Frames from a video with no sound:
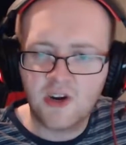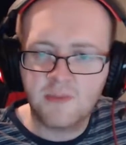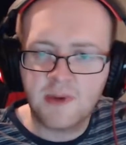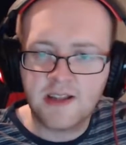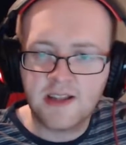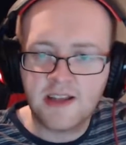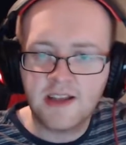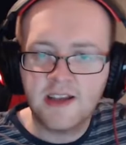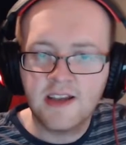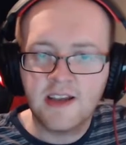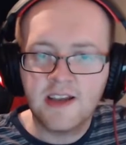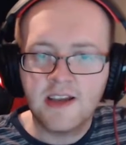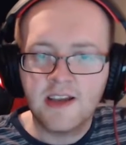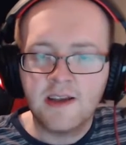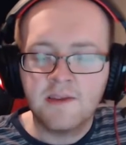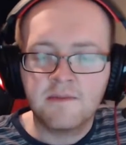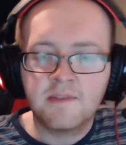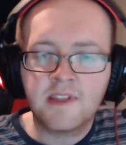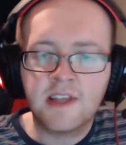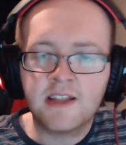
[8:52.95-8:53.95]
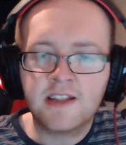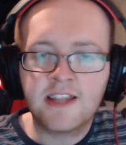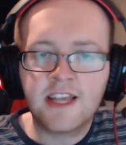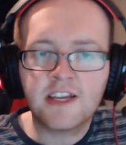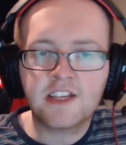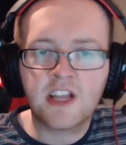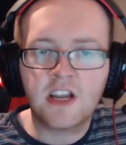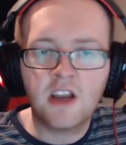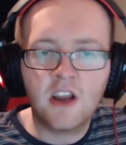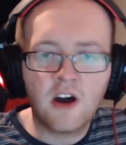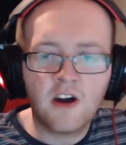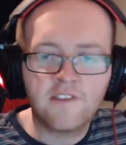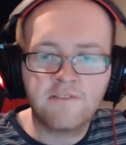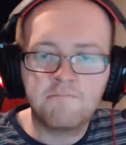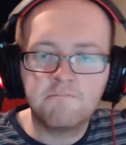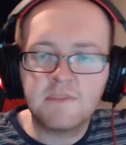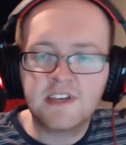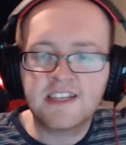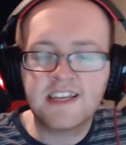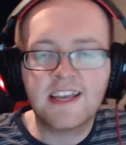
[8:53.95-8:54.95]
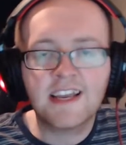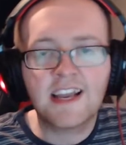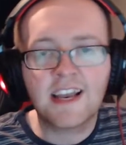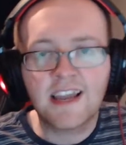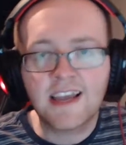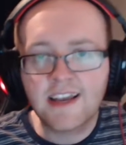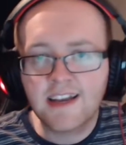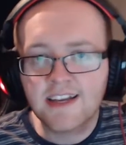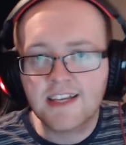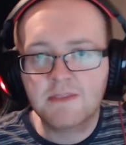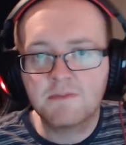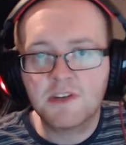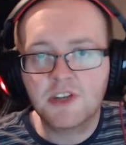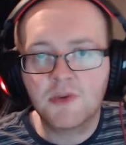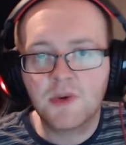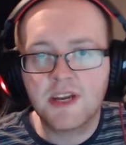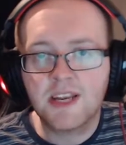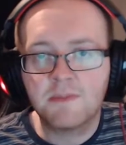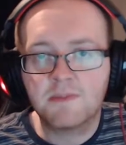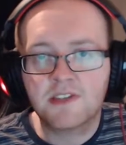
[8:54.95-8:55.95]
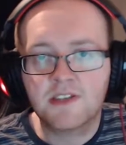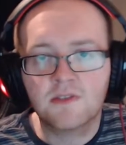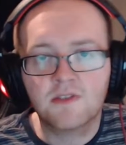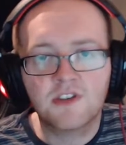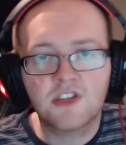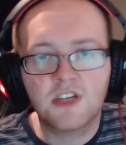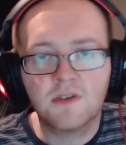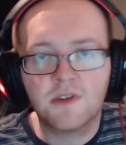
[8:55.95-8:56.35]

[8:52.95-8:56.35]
But there's a lot of missing links between episodes 2 and